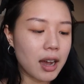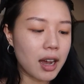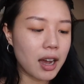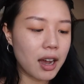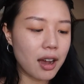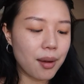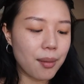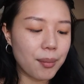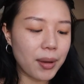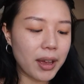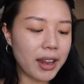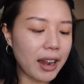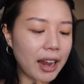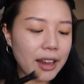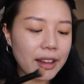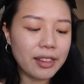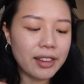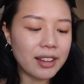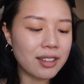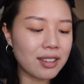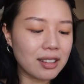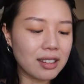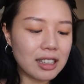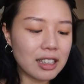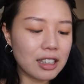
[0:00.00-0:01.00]
Um, and
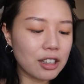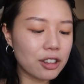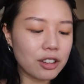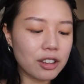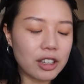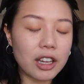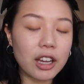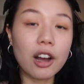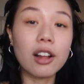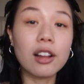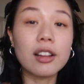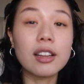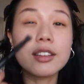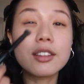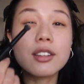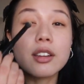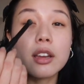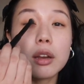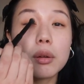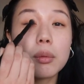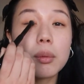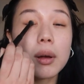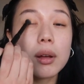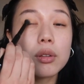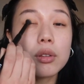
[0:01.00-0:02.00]
that's literally all I
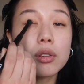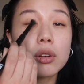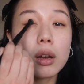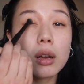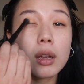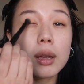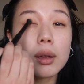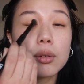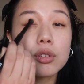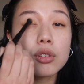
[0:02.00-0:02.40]
did while I was talking.